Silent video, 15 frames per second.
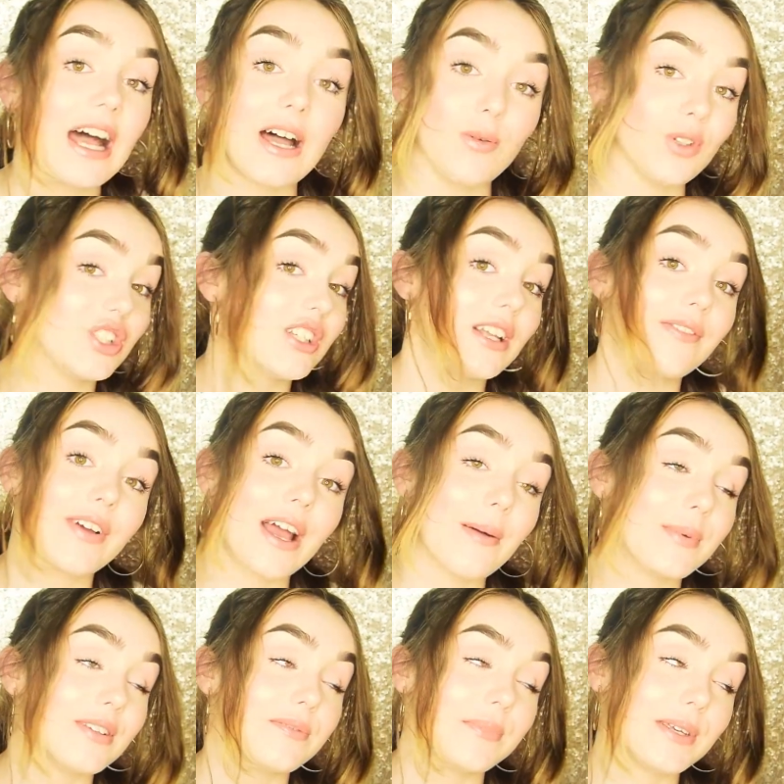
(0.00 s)
I wish it never
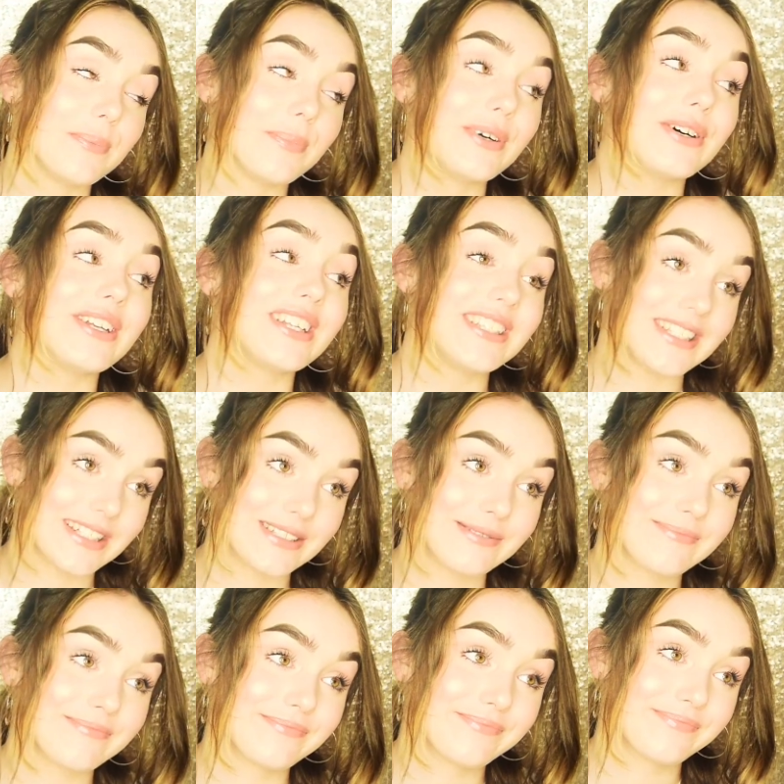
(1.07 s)
happened to me, but it did.
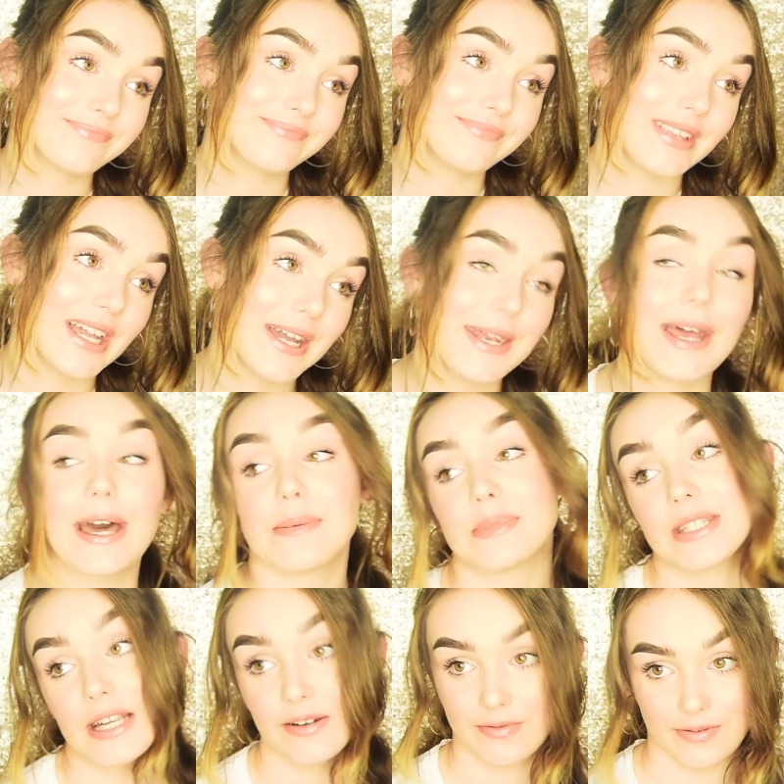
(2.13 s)
And it
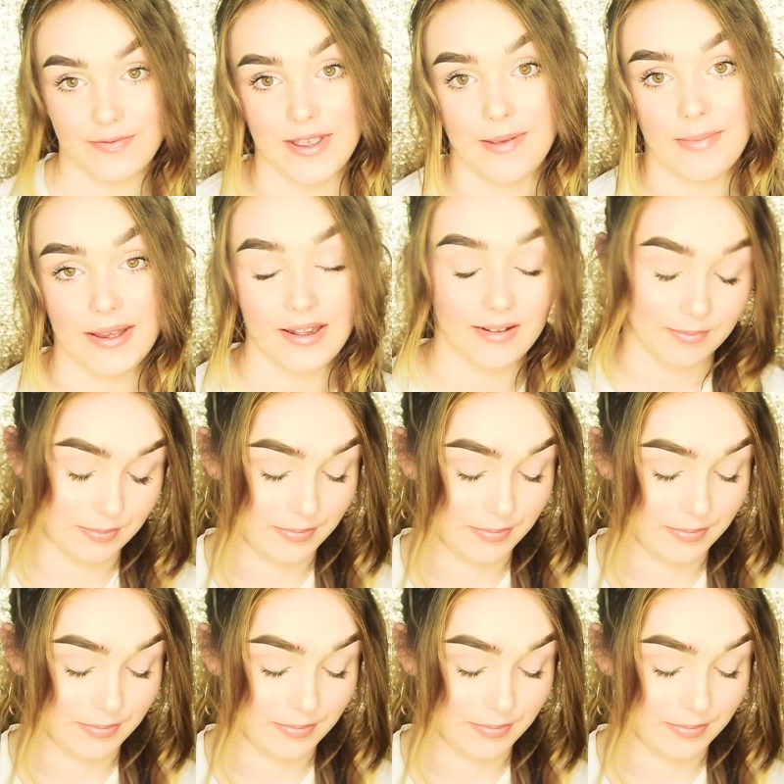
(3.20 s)
happens to every female.